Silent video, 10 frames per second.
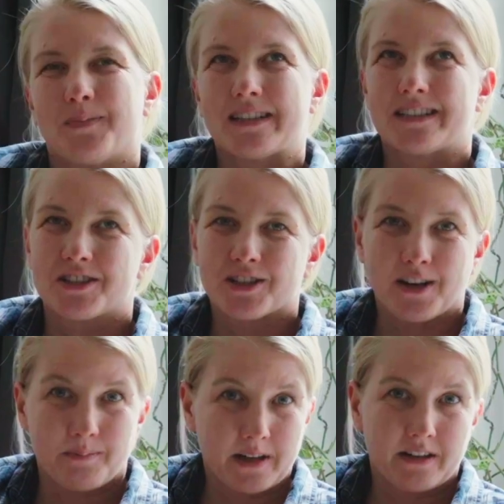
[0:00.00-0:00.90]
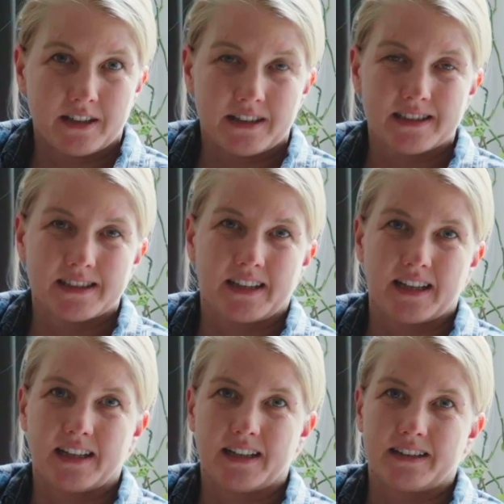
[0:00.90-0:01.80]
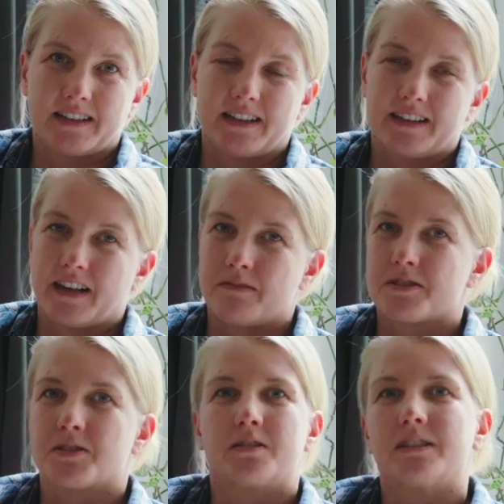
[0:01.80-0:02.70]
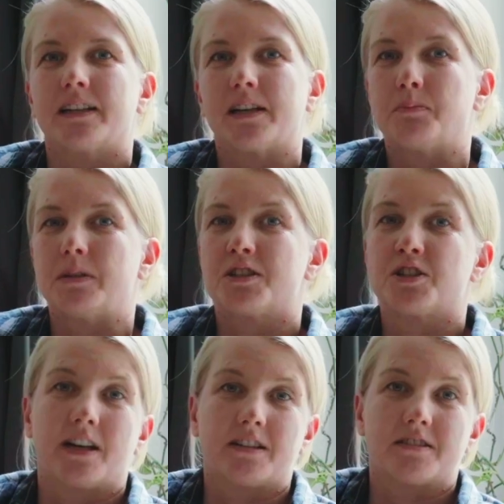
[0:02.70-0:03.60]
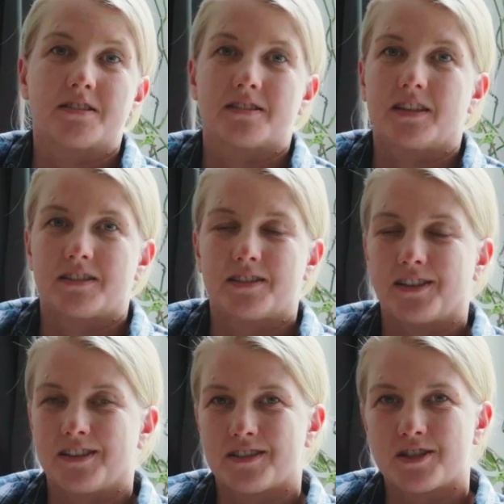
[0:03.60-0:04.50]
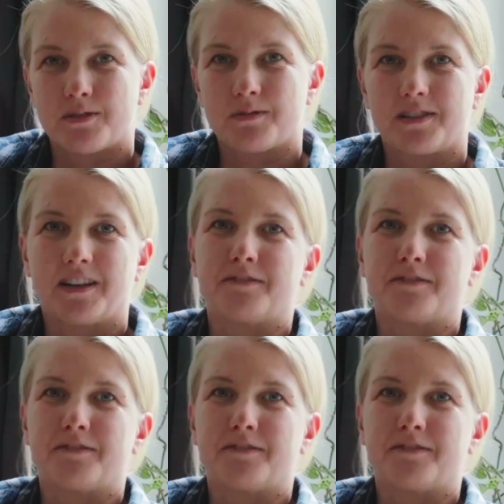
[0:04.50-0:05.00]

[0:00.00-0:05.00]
My teacher got married, and then I was certainly a bit jealous that she was not